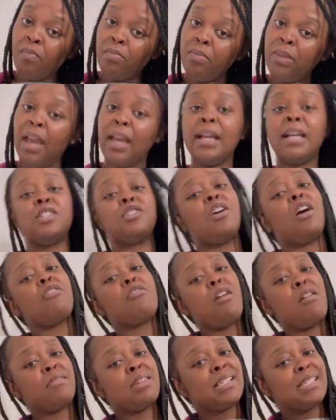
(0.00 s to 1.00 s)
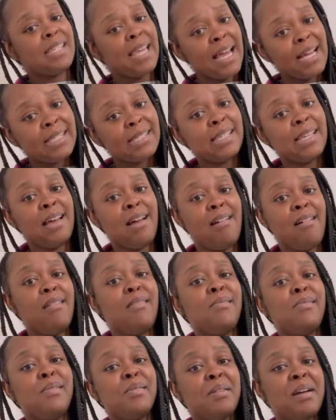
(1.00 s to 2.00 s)
and get y'all grown and sexy
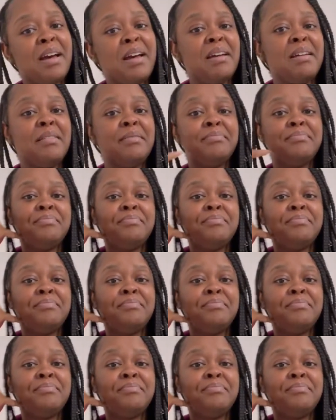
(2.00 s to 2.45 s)
on, okay?